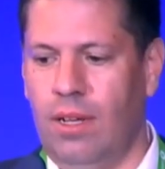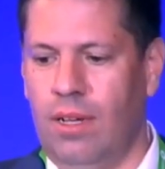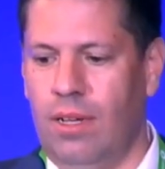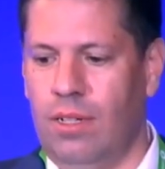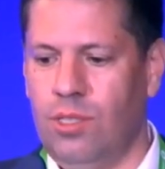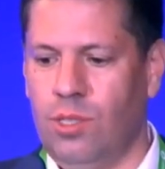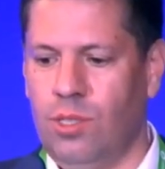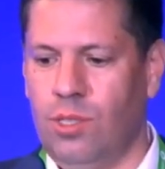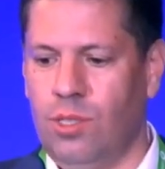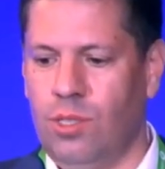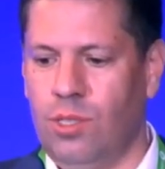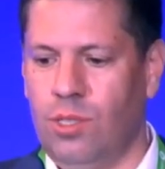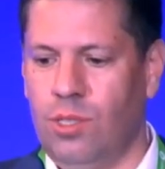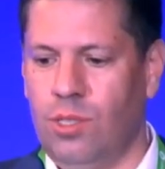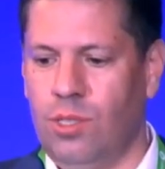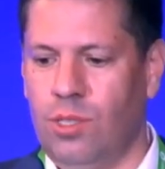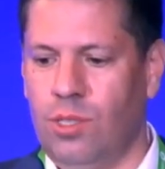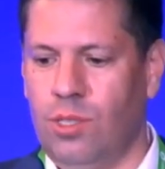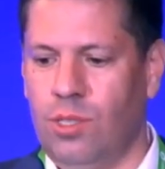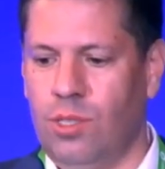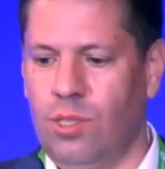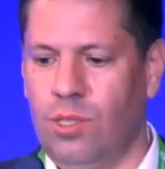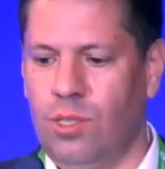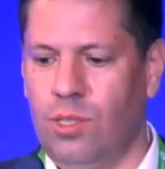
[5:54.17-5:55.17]
So
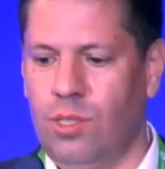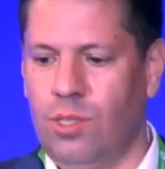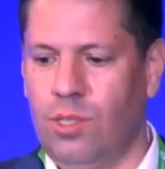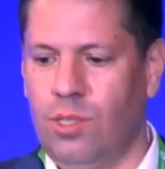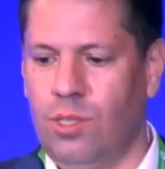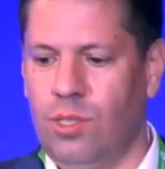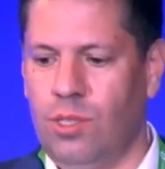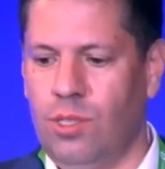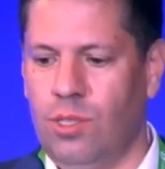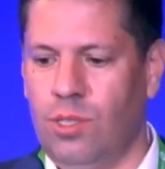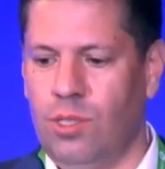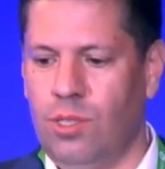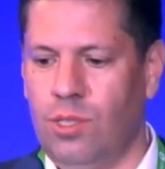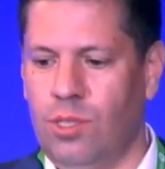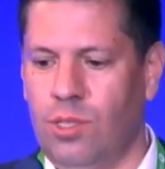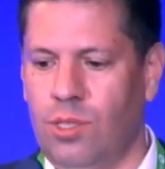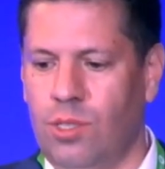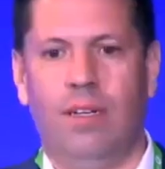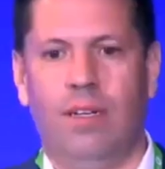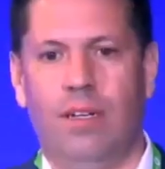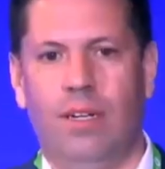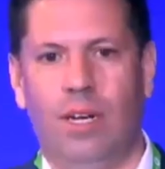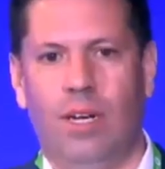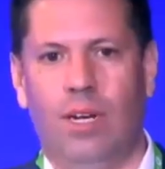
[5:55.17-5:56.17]
incredibly
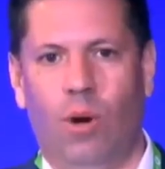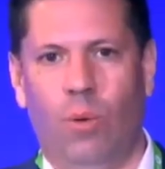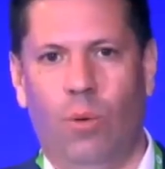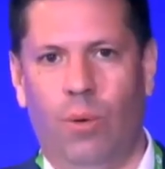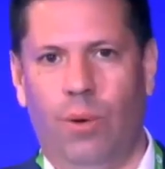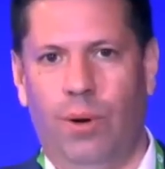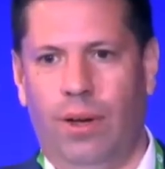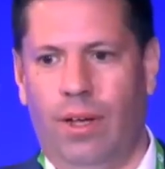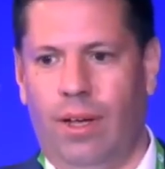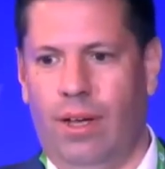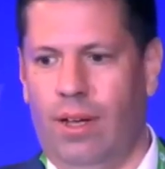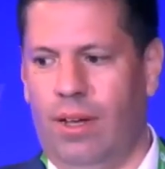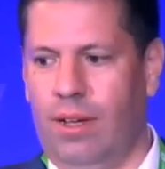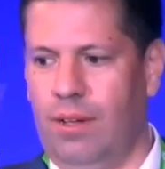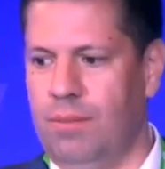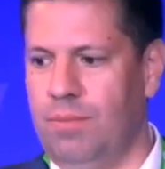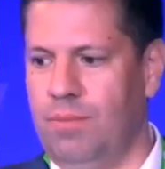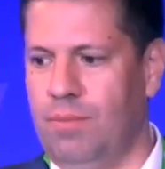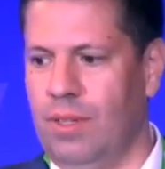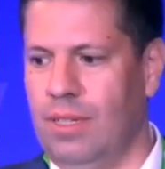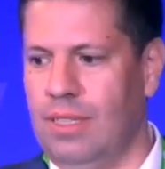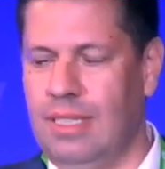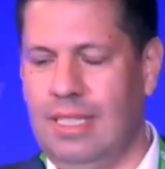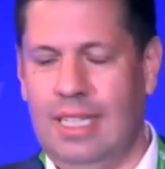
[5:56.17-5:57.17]
well-known
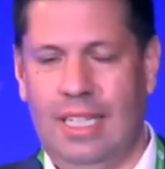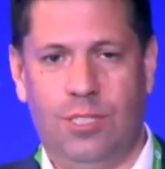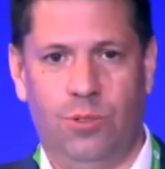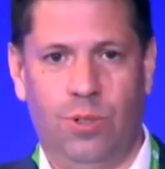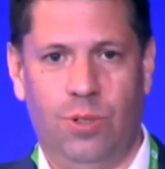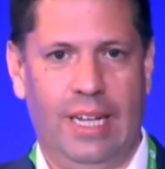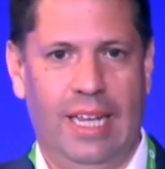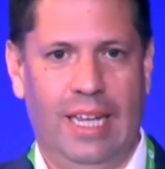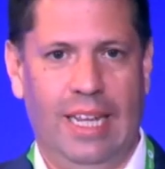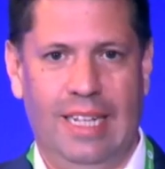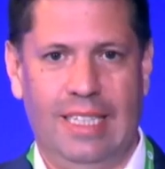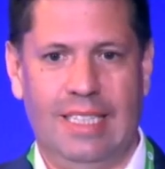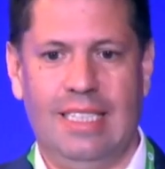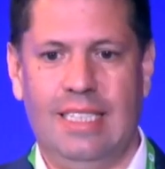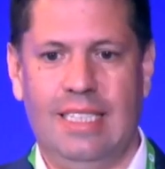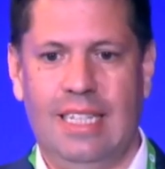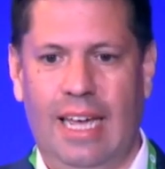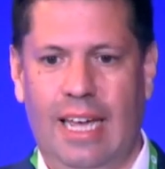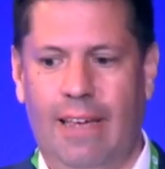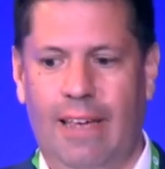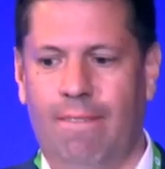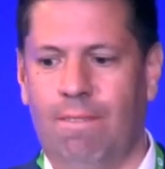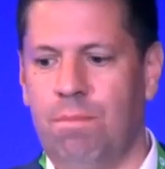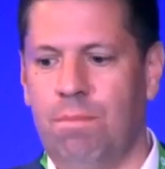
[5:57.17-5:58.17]
district in its
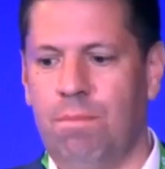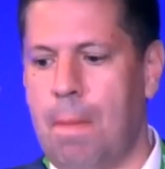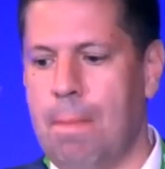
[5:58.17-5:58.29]
day.